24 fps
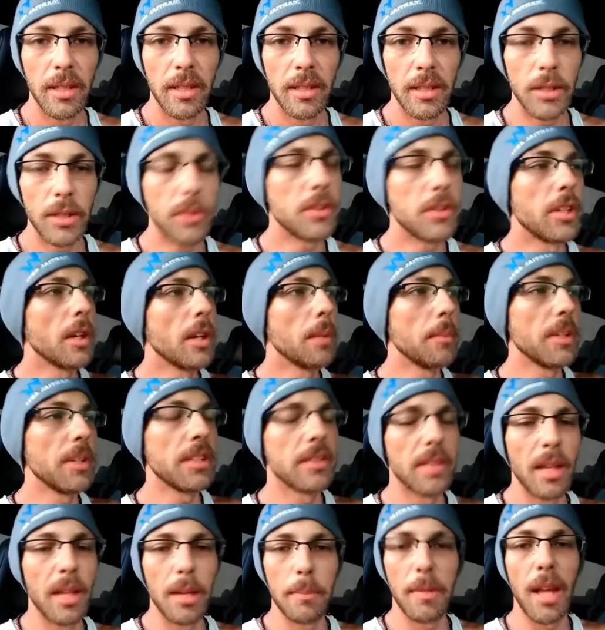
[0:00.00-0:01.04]
You tell me
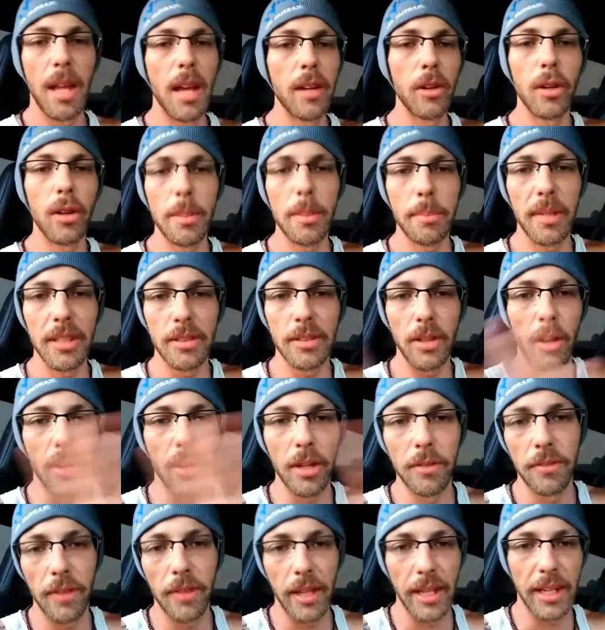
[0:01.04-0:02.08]
something. I'd already been
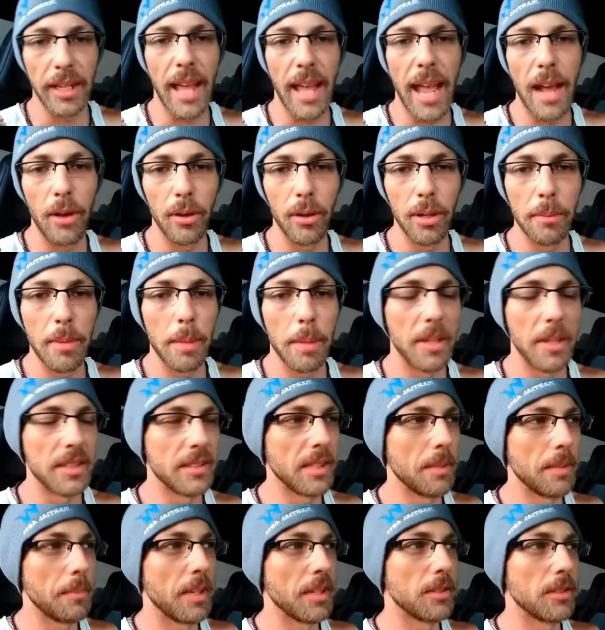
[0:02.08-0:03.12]
talking for like an hour about my
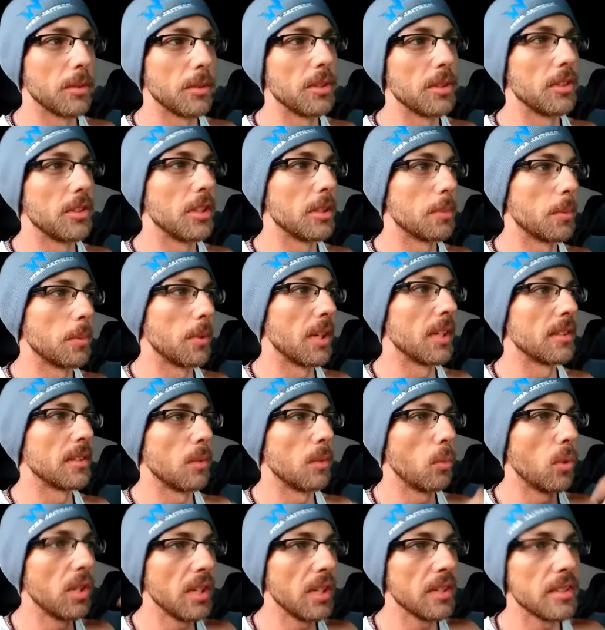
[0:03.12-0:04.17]
teammate stories at this point. I
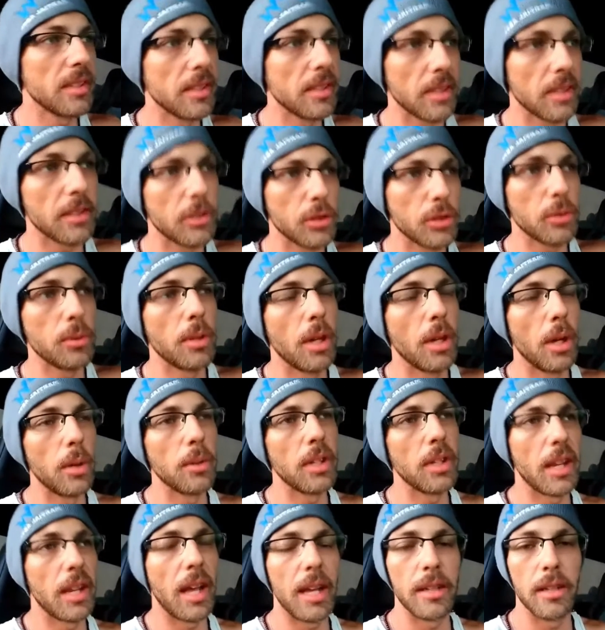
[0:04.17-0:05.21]
said, what is it that you know
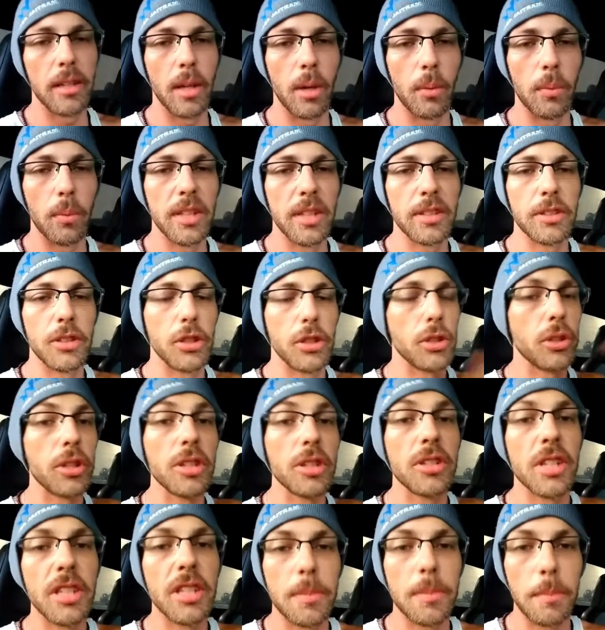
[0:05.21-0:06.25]
that I don't? What is it that you
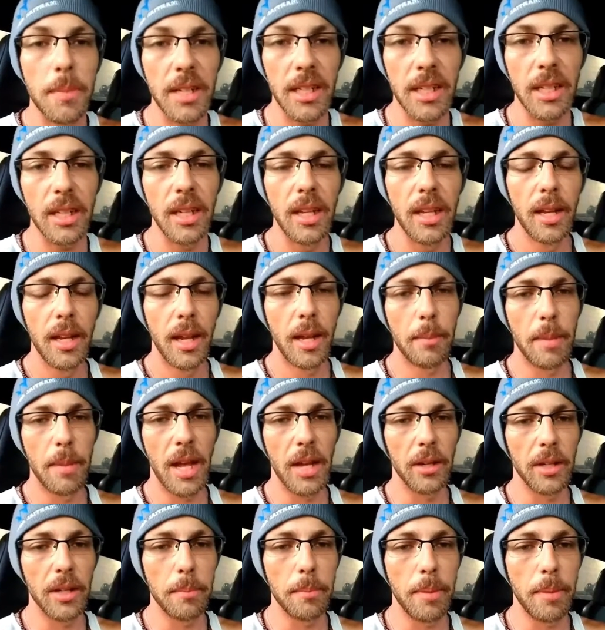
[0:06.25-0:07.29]
can teach me
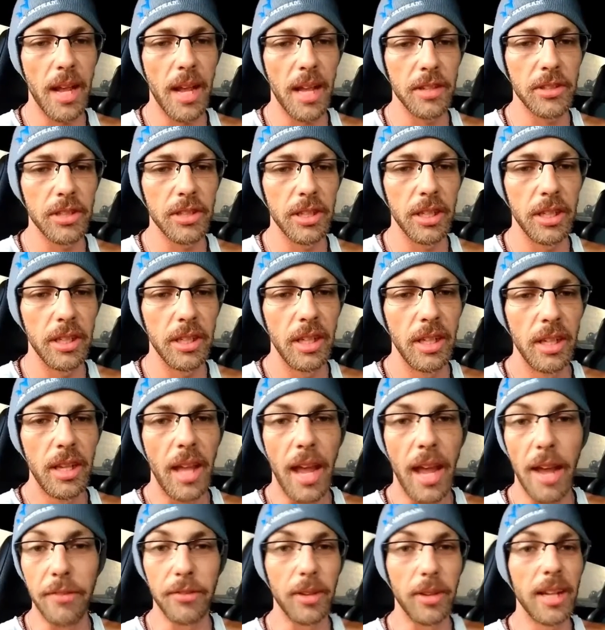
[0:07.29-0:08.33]
about compassion
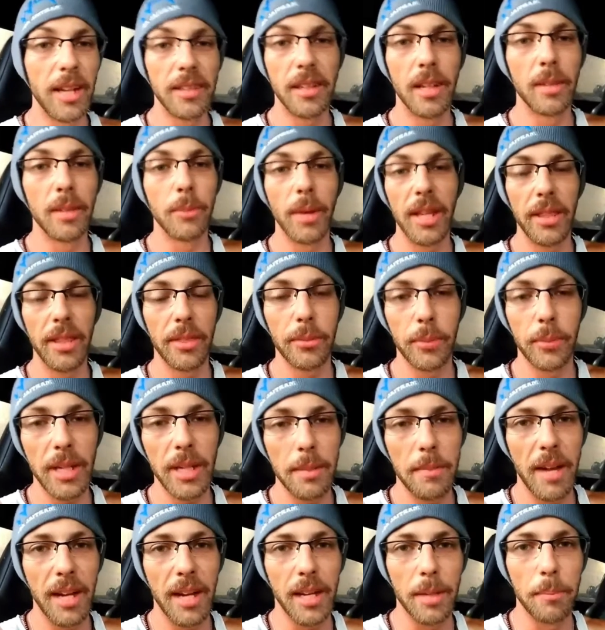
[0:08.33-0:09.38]
after I done read 3
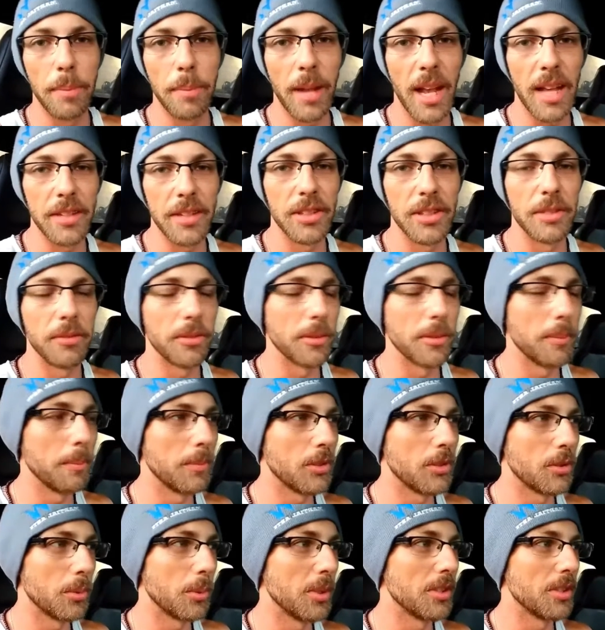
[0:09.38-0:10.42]
of my compassion from
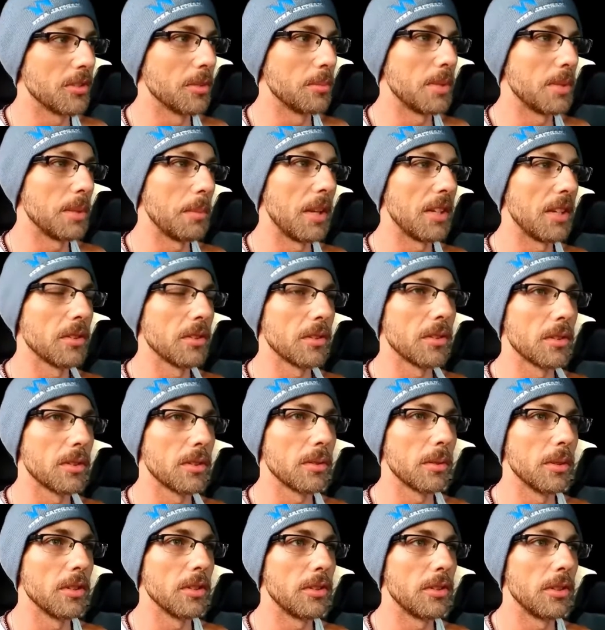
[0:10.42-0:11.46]
stories, some teammate children's
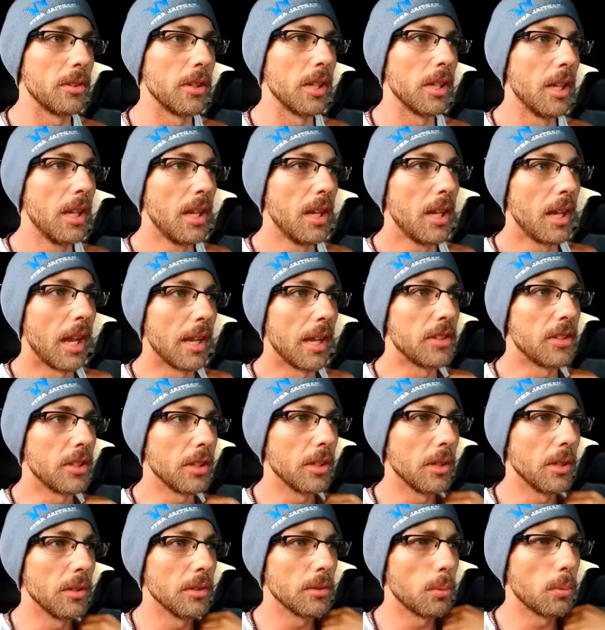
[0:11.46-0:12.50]
stories to her? And she
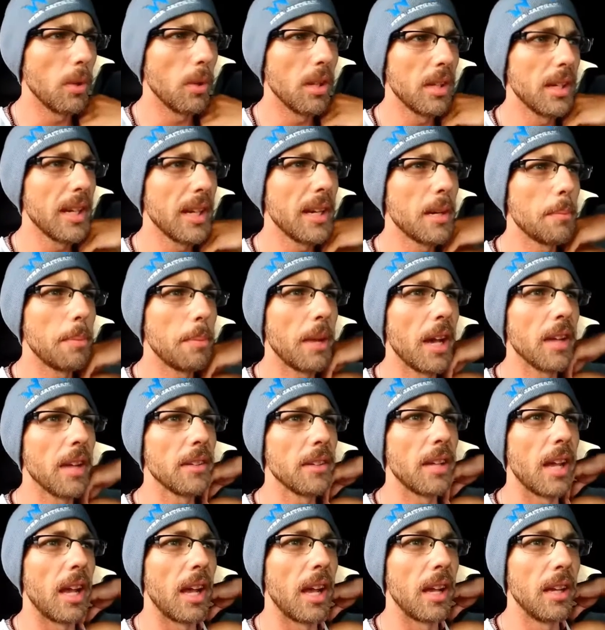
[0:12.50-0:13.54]
goes, well, it ain't about
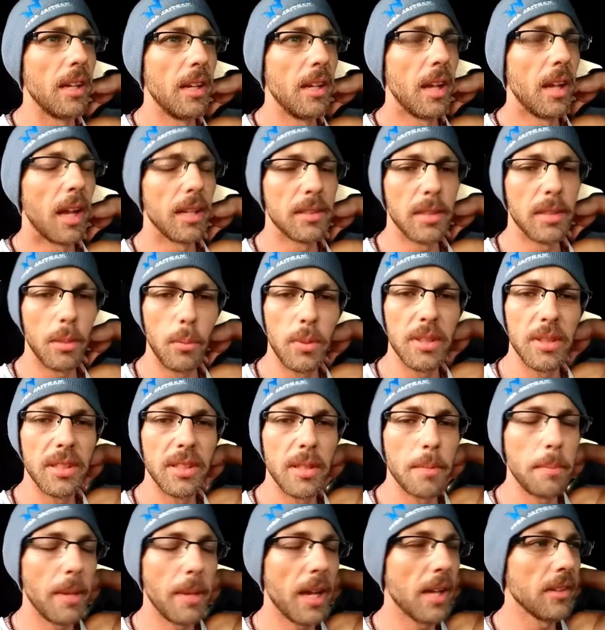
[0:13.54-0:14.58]
that. I said, what's
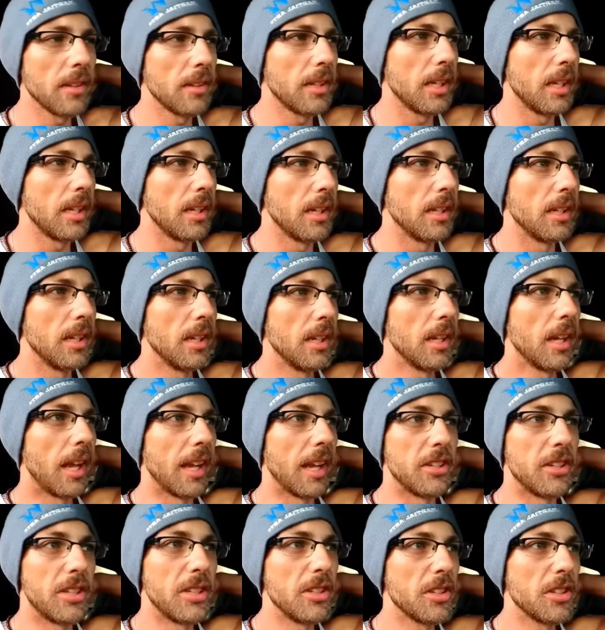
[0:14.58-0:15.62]
it about then?
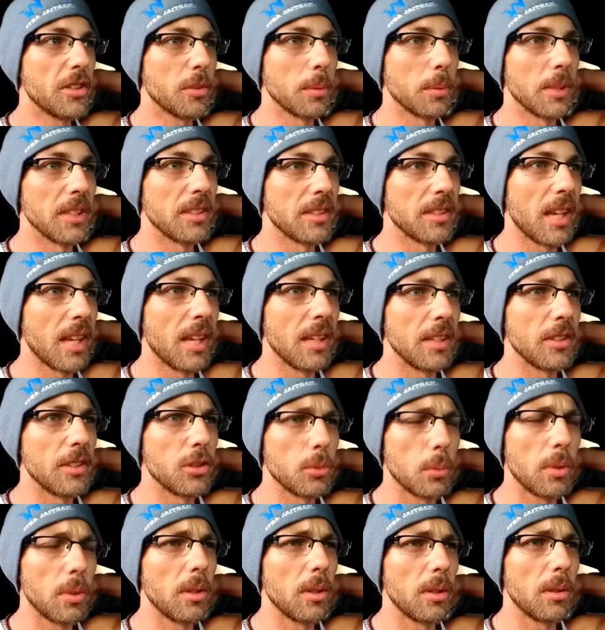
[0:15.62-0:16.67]
And she just went silent. She
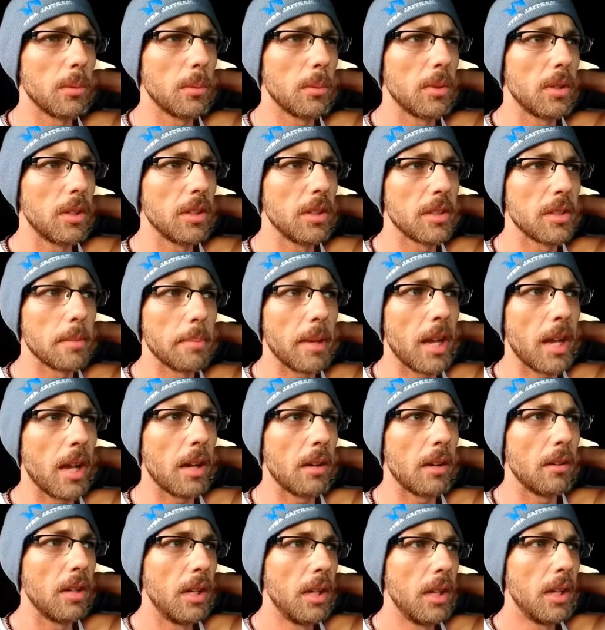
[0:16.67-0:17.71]
said, well, it's
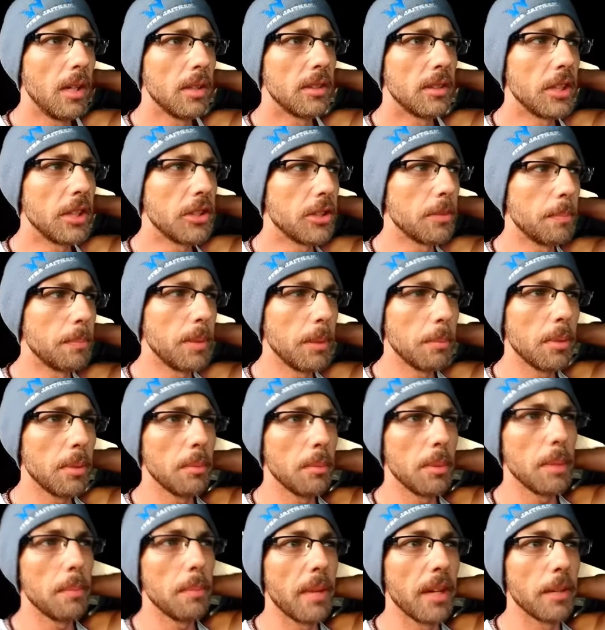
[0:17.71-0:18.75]
about teaching people to
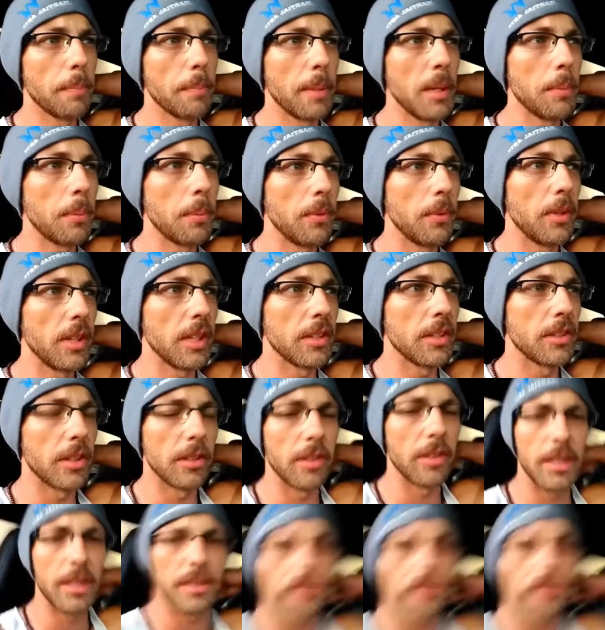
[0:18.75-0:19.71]
be better people with each other. I